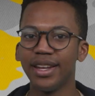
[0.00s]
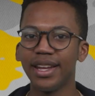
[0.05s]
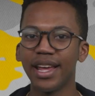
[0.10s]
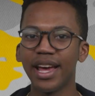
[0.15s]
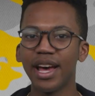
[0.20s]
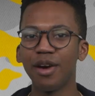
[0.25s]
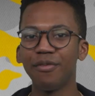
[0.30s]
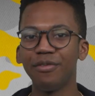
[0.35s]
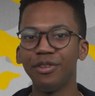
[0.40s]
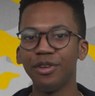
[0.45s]

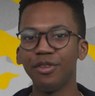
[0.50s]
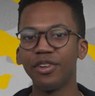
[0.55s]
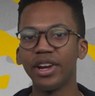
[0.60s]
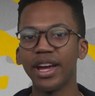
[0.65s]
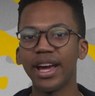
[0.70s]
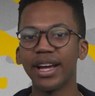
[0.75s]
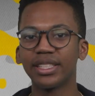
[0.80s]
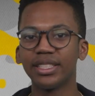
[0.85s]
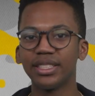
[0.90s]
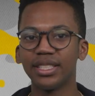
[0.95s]
Now if you
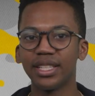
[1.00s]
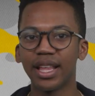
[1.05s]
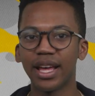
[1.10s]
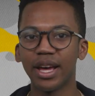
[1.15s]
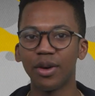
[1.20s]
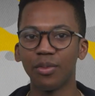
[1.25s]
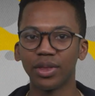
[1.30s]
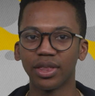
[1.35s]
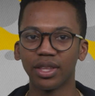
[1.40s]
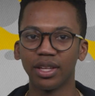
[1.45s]
reacted to
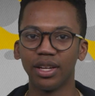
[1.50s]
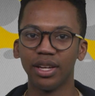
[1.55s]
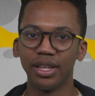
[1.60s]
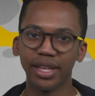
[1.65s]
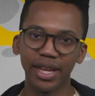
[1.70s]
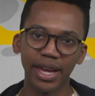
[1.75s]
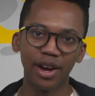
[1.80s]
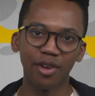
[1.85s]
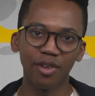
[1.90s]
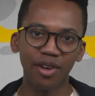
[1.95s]
that with a
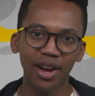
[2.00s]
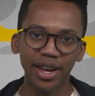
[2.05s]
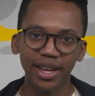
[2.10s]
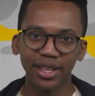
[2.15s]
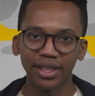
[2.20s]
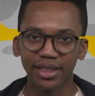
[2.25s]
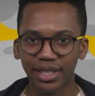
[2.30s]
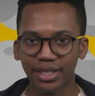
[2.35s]
yeah right,